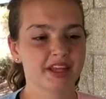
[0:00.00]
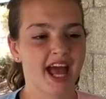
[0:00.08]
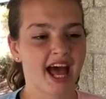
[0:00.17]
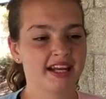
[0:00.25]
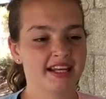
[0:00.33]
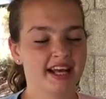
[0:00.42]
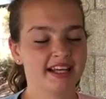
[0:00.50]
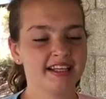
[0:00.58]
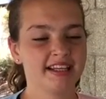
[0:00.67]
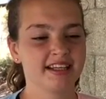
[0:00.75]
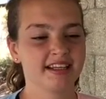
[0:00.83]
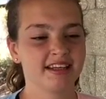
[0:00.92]
At
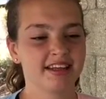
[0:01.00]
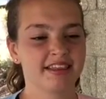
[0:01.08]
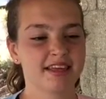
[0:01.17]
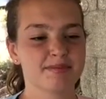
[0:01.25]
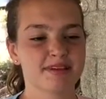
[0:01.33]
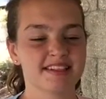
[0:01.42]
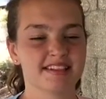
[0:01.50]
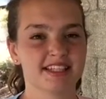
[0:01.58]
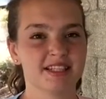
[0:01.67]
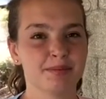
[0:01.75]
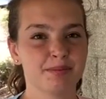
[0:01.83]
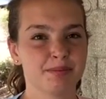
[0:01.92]
night, they must
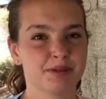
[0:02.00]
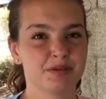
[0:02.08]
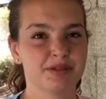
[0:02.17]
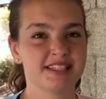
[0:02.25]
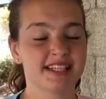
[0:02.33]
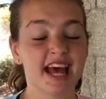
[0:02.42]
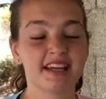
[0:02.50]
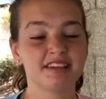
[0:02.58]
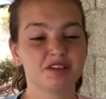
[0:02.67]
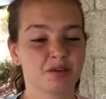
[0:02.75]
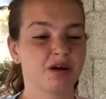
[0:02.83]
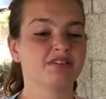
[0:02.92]
sleep between 10
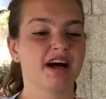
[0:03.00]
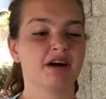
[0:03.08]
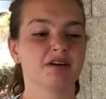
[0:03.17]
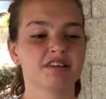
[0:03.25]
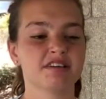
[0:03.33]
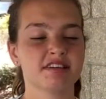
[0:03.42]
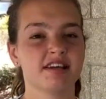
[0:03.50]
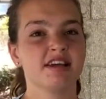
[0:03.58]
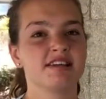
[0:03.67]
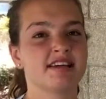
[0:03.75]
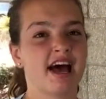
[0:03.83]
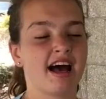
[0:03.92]
to 12 hours
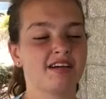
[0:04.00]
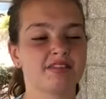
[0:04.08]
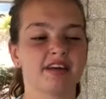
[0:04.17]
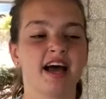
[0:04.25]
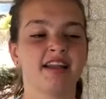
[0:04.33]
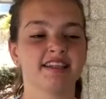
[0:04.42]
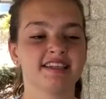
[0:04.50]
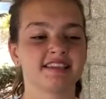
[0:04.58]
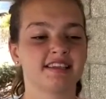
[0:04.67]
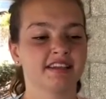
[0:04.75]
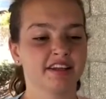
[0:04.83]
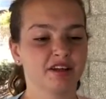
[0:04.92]
to have at
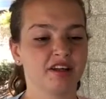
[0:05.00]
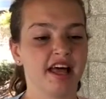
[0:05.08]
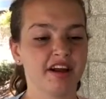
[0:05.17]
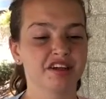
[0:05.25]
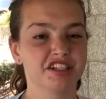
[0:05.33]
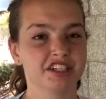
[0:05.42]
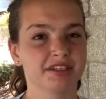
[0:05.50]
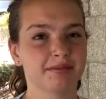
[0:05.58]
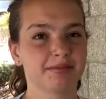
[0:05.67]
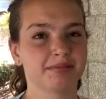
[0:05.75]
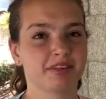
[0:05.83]
least a little energy.